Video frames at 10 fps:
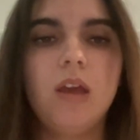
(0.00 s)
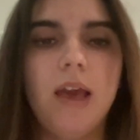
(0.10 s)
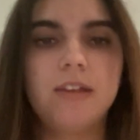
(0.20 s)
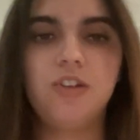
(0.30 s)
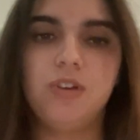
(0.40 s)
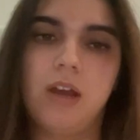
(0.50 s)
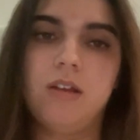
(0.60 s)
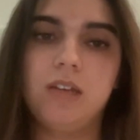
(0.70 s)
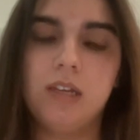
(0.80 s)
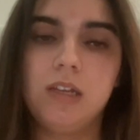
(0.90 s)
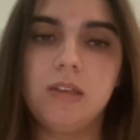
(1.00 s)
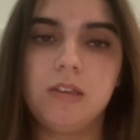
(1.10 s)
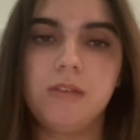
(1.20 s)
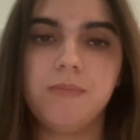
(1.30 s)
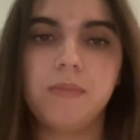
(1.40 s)

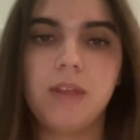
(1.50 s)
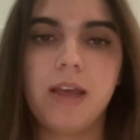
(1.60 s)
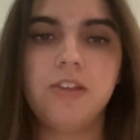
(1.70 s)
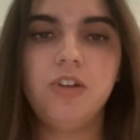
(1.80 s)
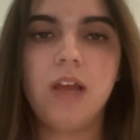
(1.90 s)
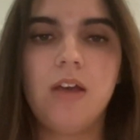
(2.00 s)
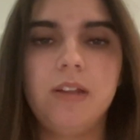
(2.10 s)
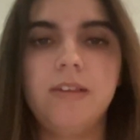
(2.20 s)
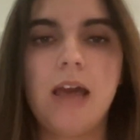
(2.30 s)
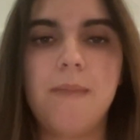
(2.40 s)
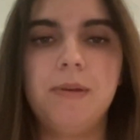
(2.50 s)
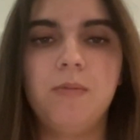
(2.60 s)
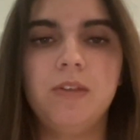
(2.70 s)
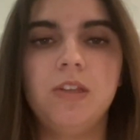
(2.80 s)
Externalities. Externalities happen when